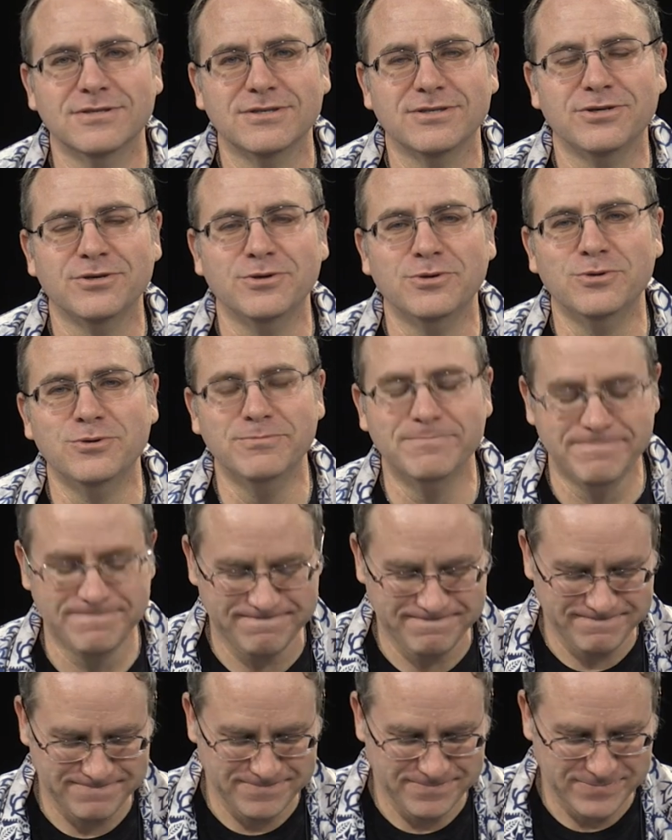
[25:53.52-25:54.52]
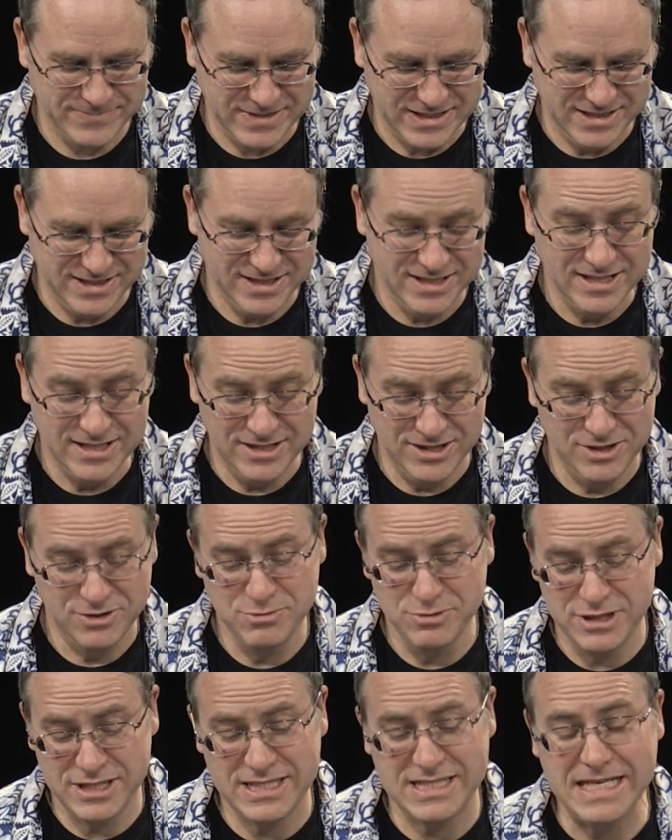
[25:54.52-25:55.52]

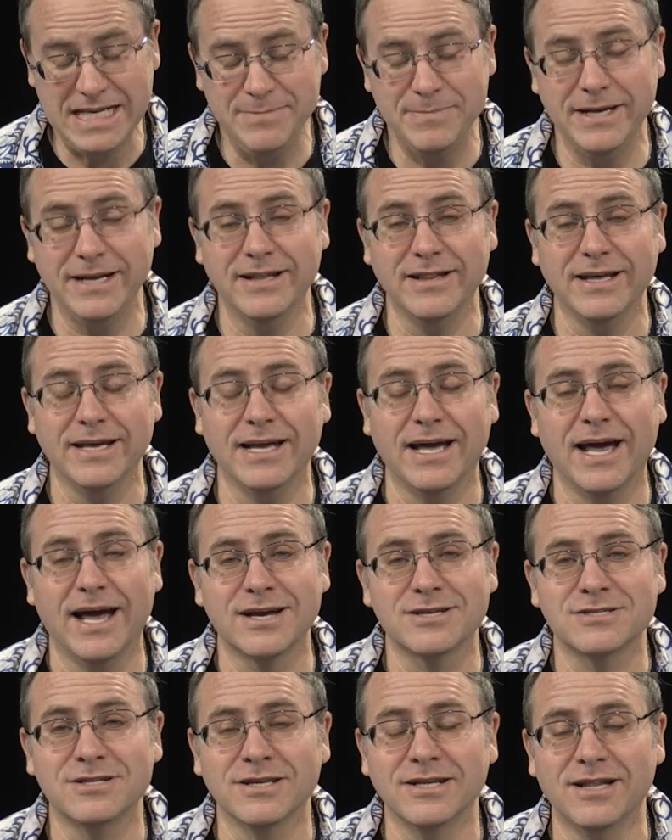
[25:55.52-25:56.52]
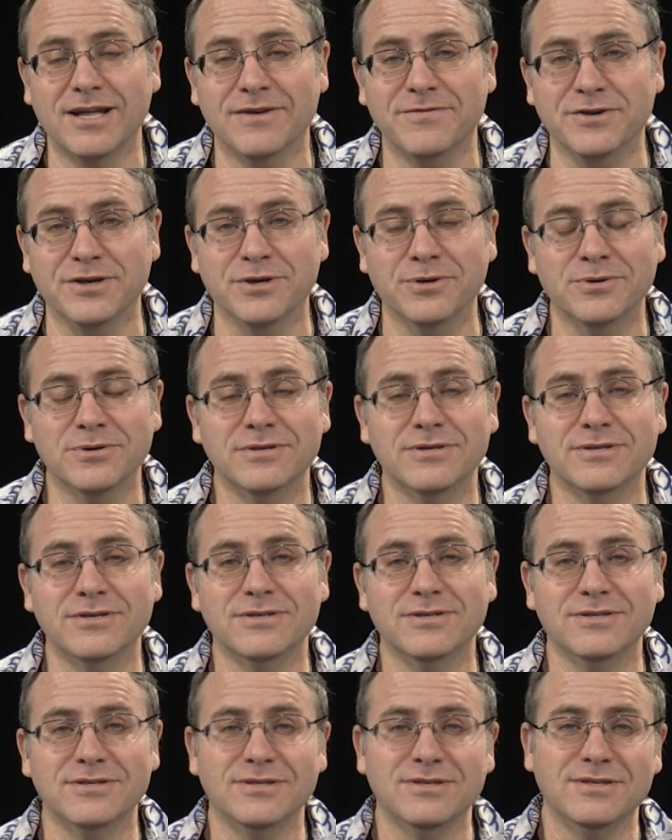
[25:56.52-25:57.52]
who seemingly actually love you
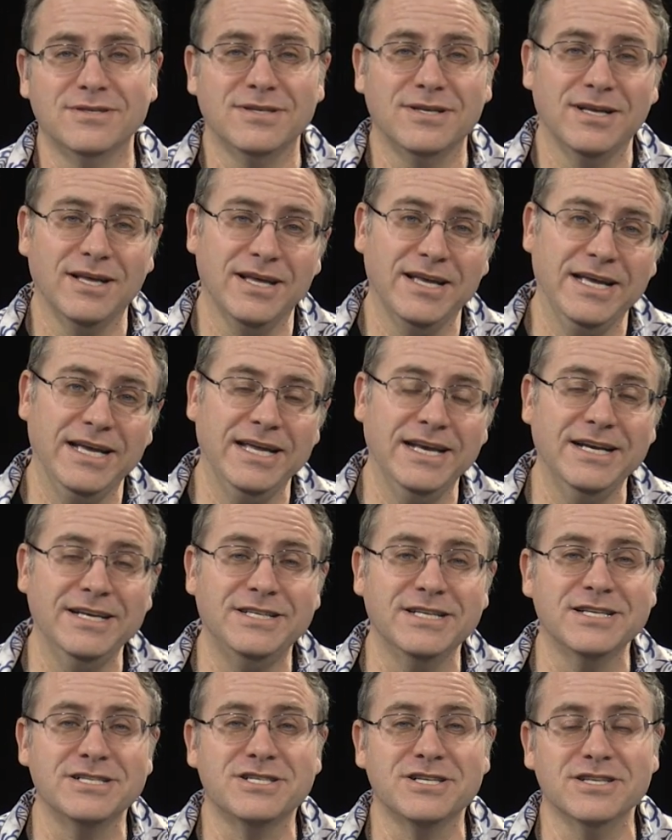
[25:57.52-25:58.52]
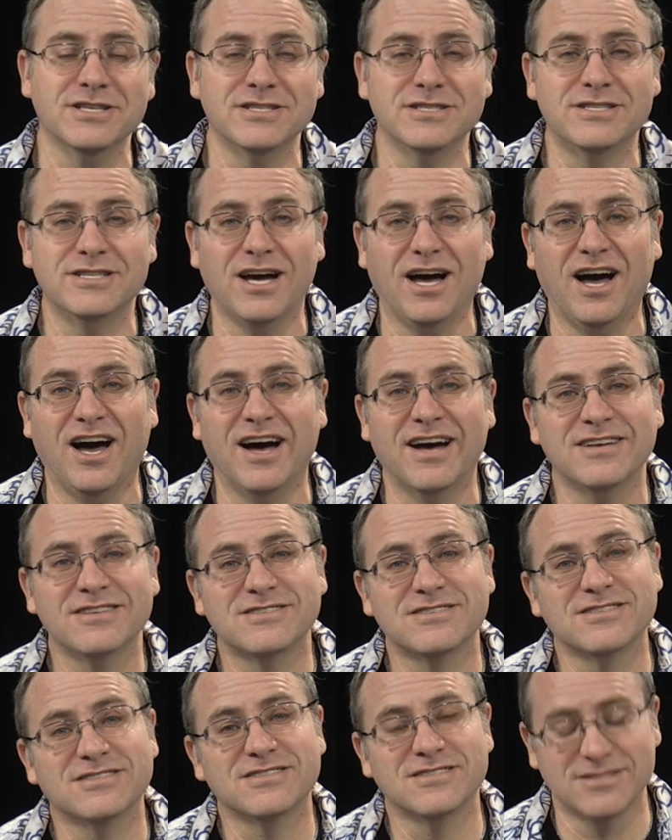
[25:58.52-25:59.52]
in addition to
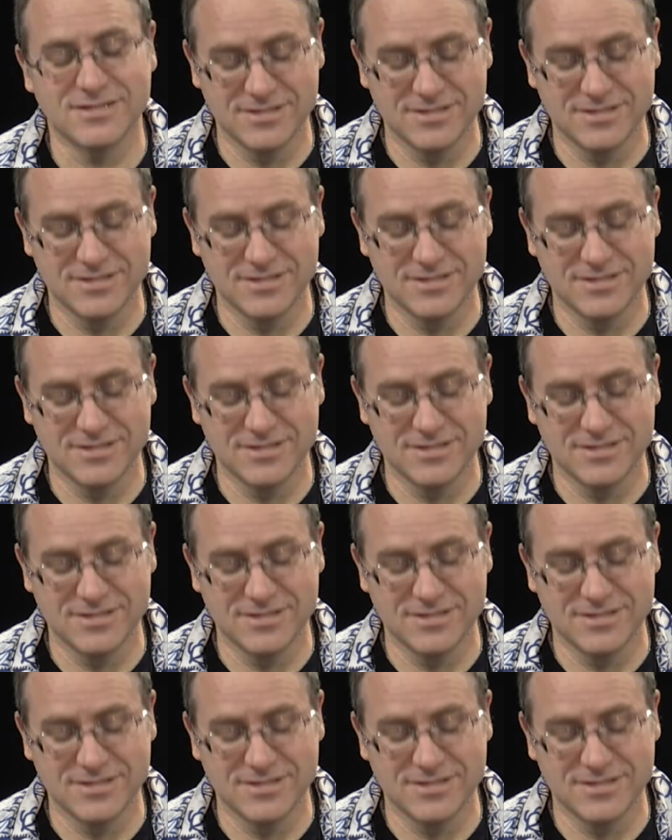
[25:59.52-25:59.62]
us.